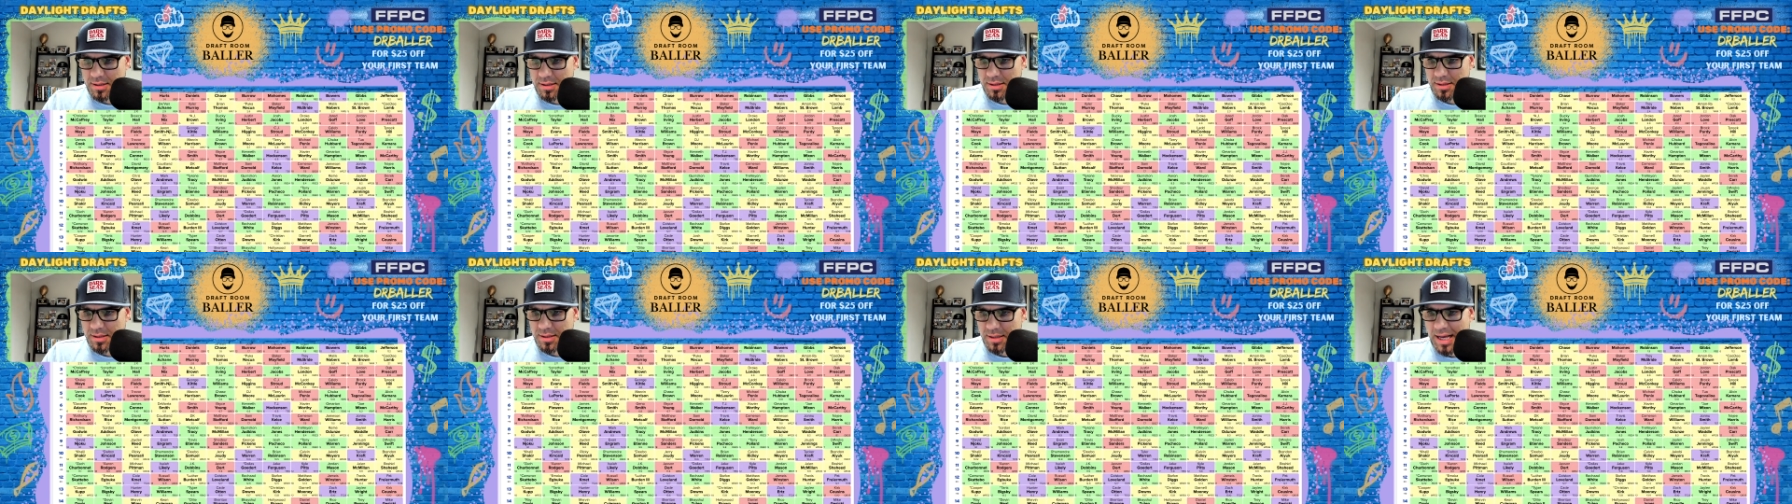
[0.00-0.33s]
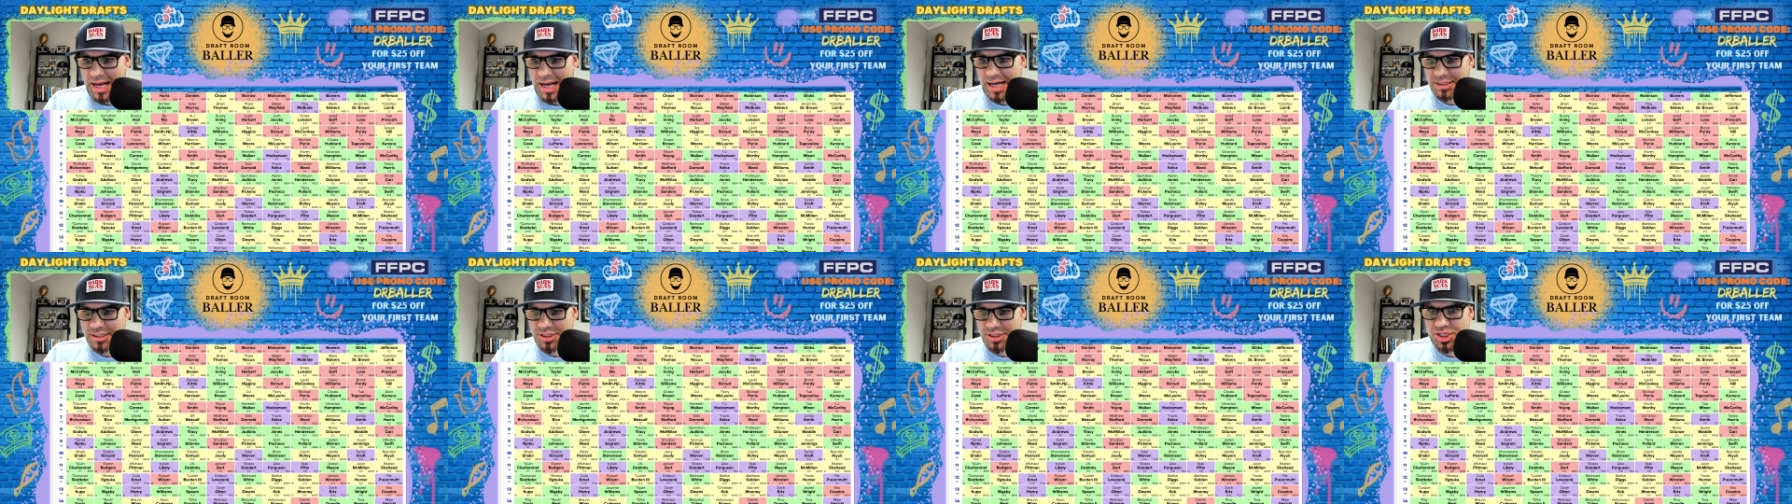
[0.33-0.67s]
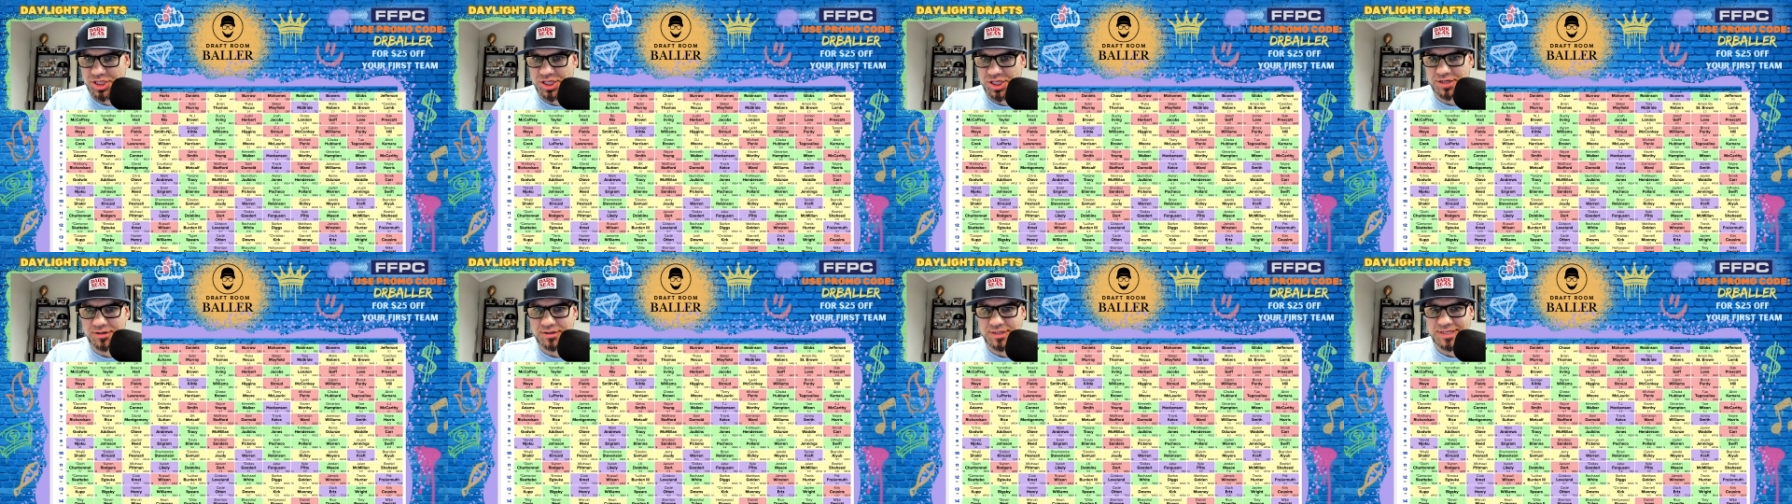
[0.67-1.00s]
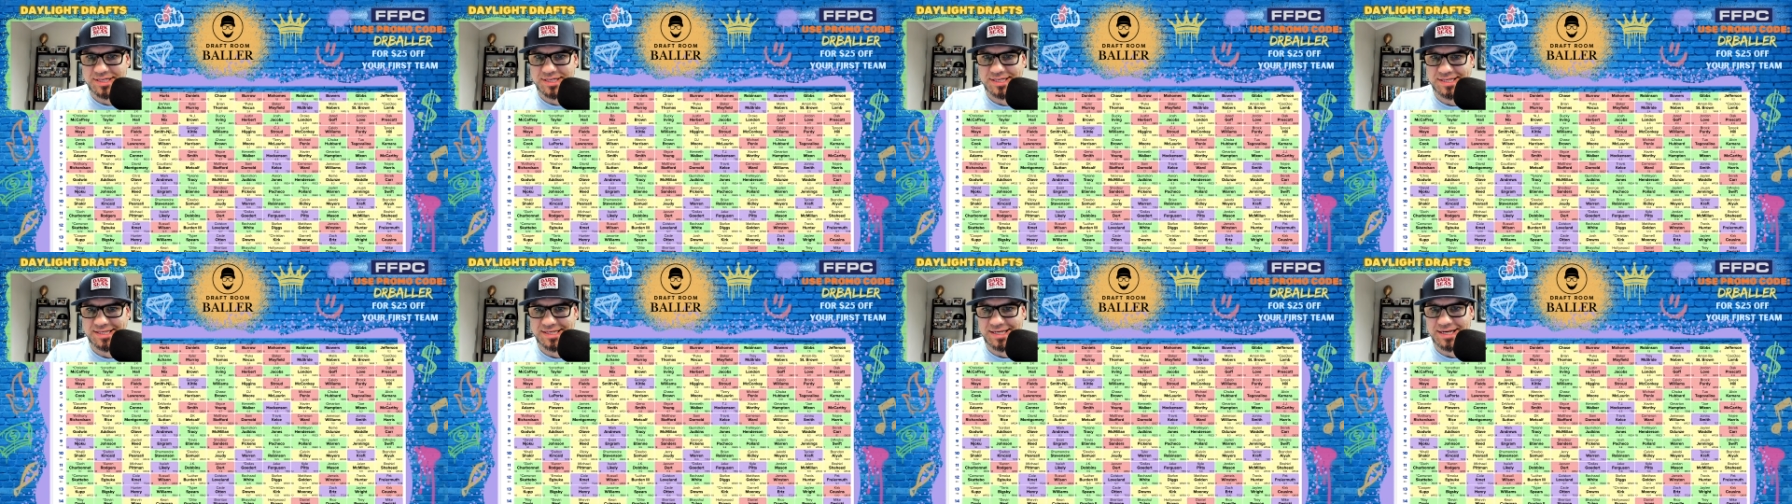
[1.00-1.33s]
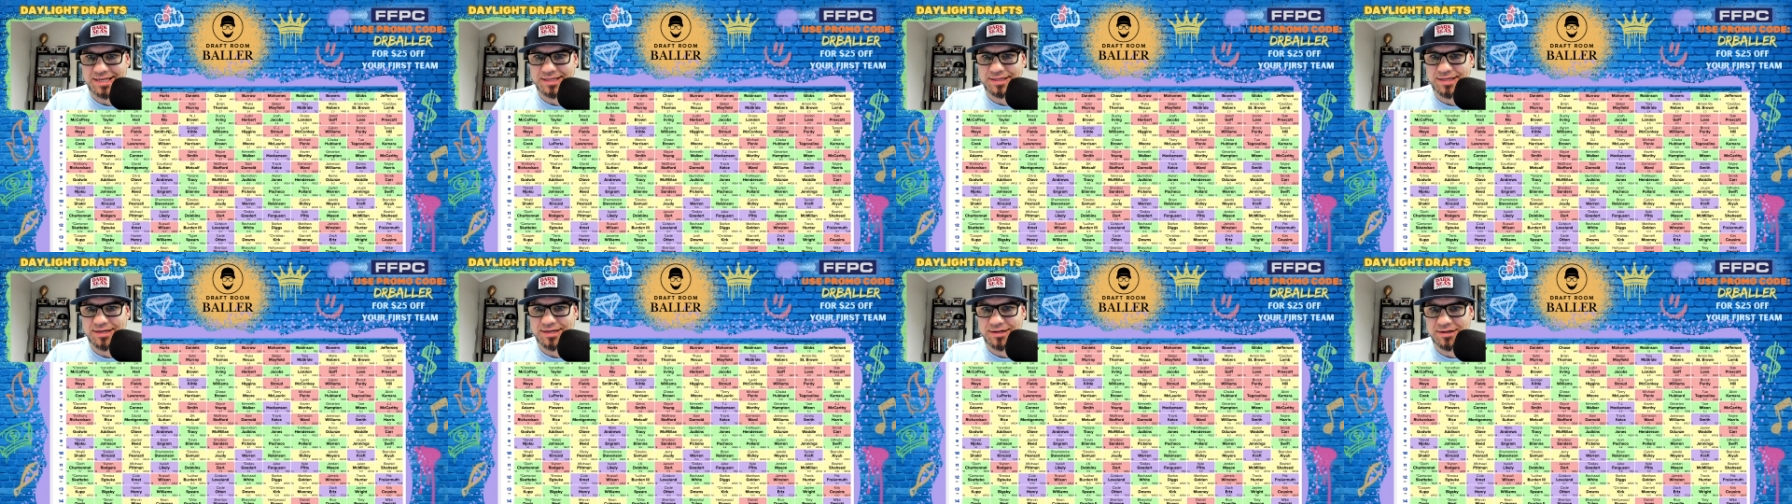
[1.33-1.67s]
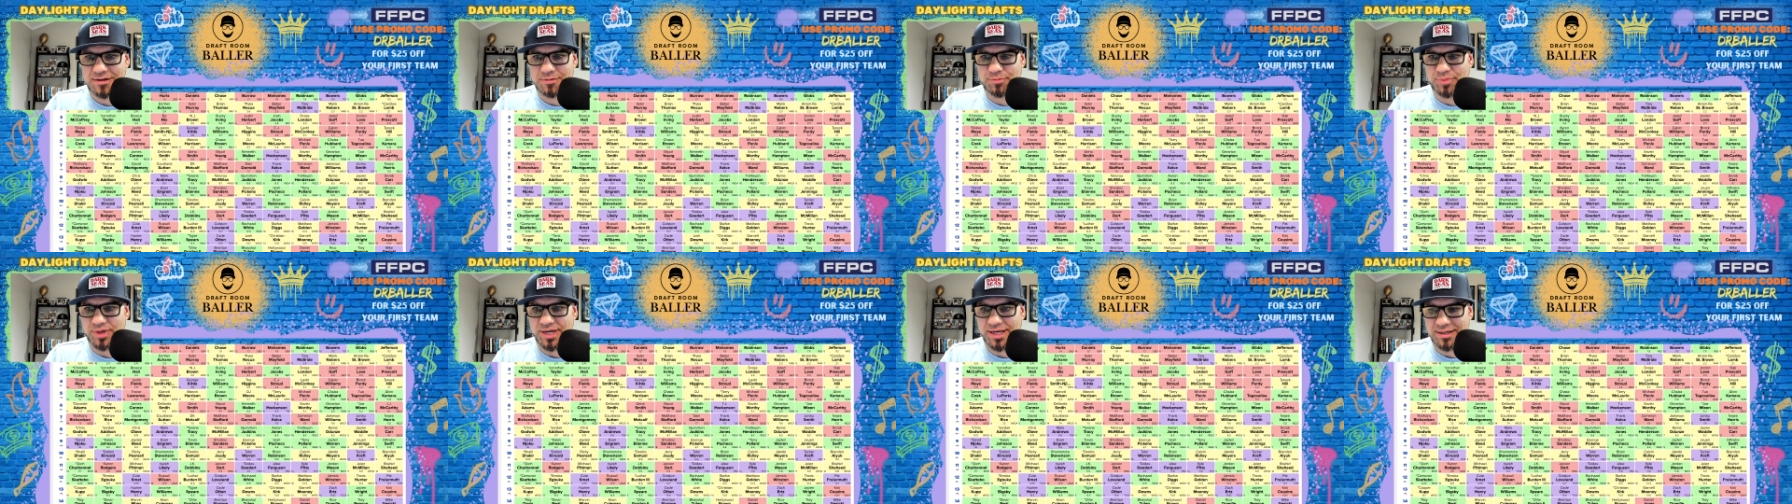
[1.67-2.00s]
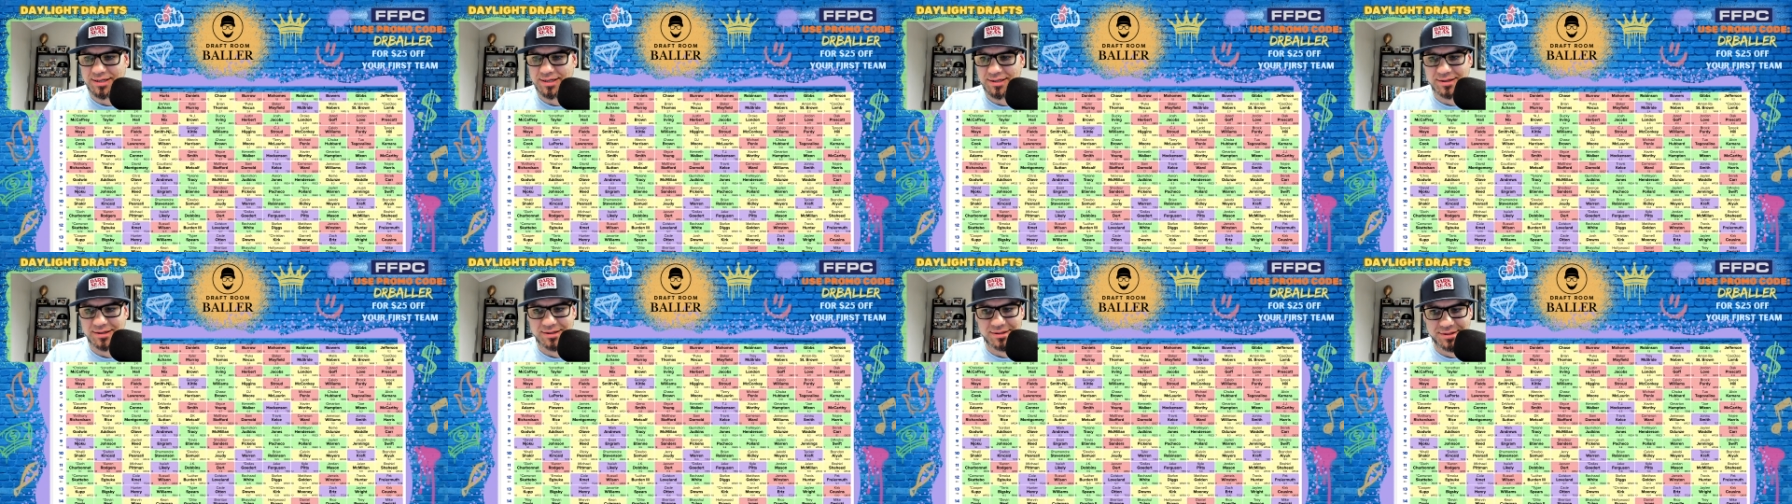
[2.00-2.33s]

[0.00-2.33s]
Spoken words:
Algier is sitting there, but